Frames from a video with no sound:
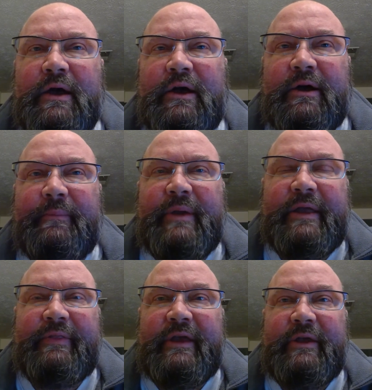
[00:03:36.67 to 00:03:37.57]

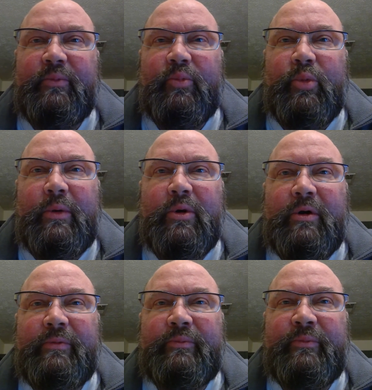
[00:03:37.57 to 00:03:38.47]
And then we
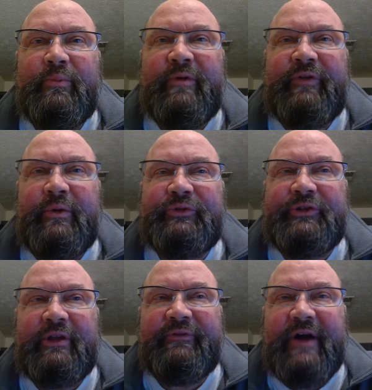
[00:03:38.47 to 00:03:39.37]
will review and
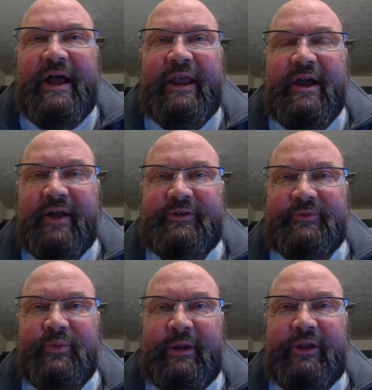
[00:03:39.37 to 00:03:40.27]
solidify any
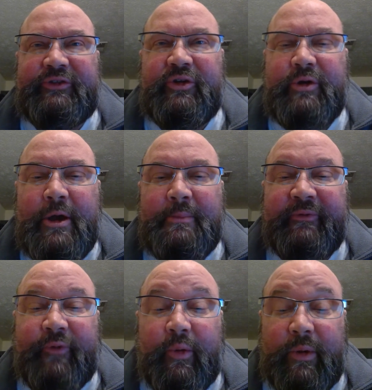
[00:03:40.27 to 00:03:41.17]
concepts we need to
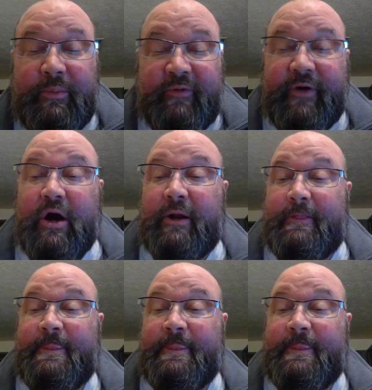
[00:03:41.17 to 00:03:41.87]
before we move on.